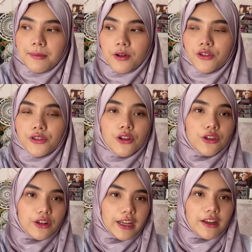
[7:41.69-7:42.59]
I'm also
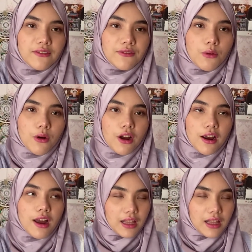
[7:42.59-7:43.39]
looking for